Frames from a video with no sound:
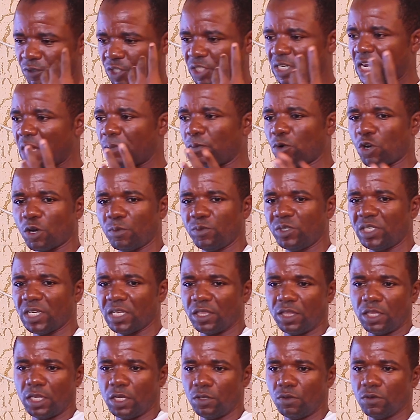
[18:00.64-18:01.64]
sharp
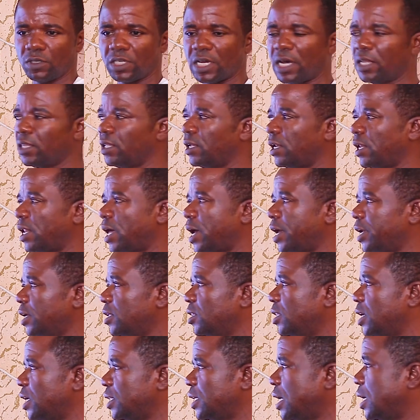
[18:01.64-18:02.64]
object, needles and the
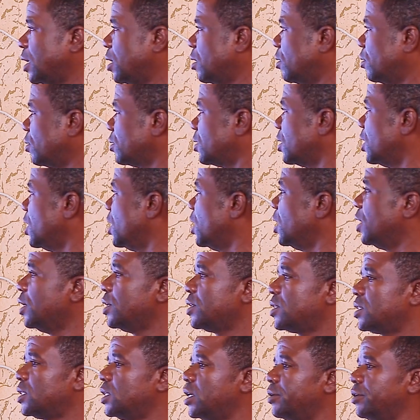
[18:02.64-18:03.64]
like that are not
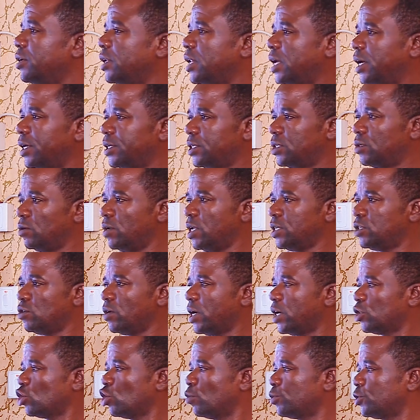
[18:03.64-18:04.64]
sterilized. So let's look
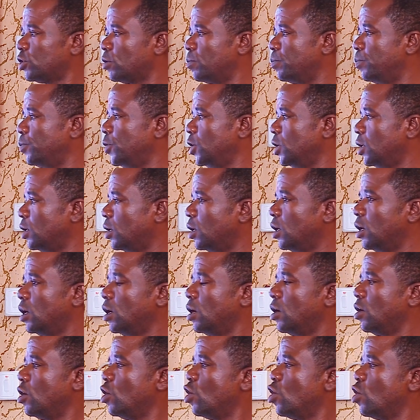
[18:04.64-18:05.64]
at option B.
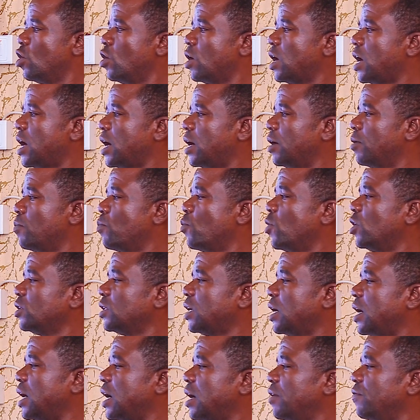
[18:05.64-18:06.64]

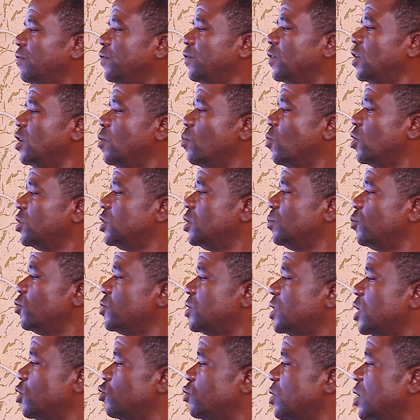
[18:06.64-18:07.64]
Having multiple
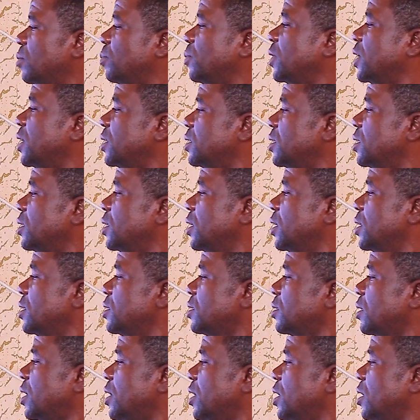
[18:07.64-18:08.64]
sexual partners,
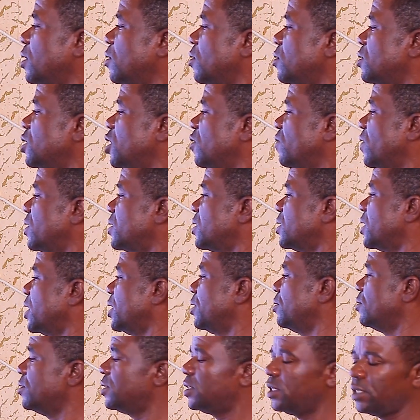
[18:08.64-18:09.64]
can it cause liver
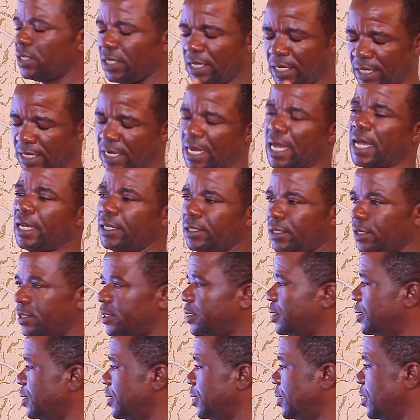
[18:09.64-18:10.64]
cirrhosis? It
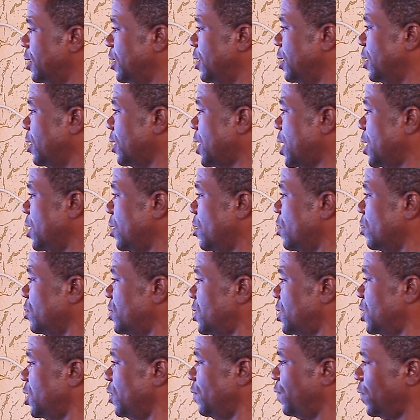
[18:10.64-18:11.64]
can't. Can it
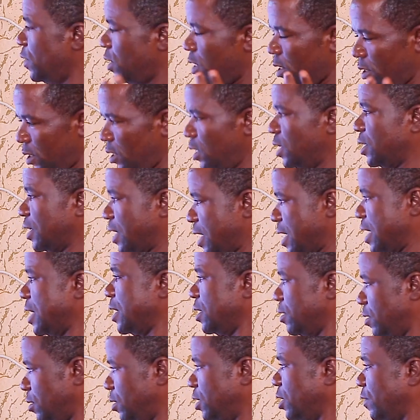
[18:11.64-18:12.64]
cause syphilis? It
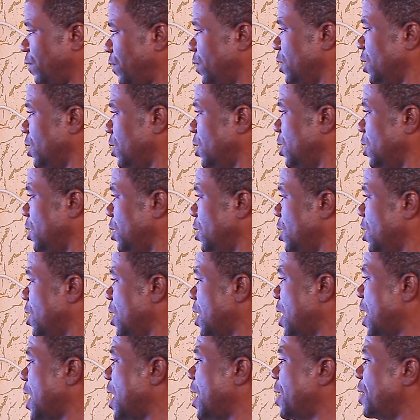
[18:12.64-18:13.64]
can, definitely.
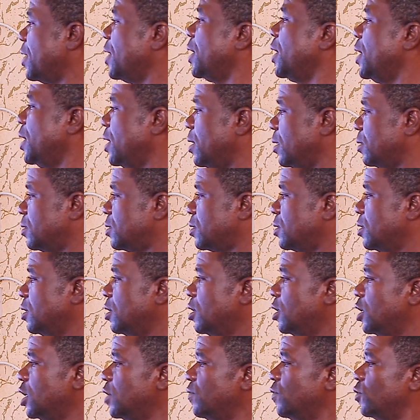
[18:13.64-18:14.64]
And AIDS,
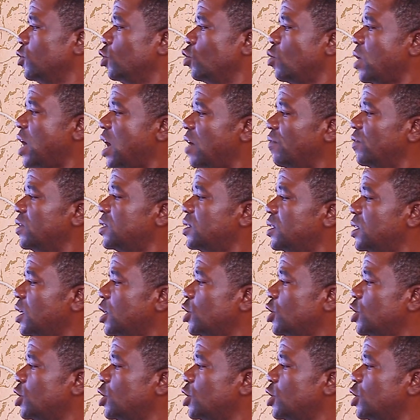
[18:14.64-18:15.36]
even though having